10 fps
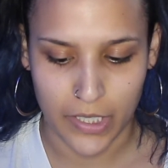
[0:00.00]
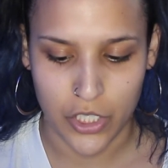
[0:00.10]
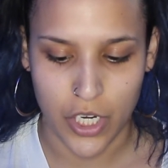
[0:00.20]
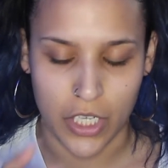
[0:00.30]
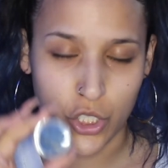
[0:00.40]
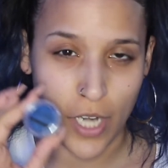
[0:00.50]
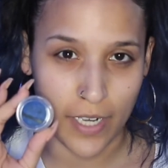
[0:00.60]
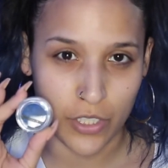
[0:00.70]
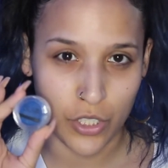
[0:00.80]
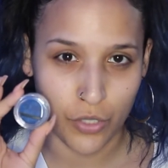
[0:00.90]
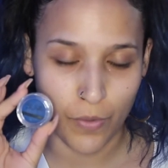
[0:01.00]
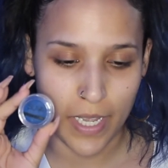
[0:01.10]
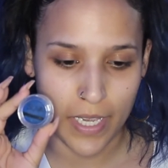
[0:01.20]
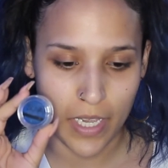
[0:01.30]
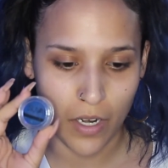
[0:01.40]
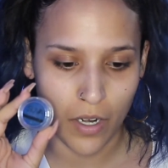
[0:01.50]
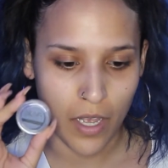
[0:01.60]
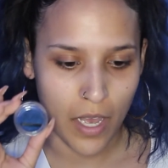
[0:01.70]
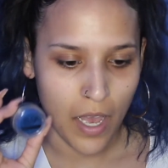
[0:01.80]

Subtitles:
in the shade Tracksuit right here.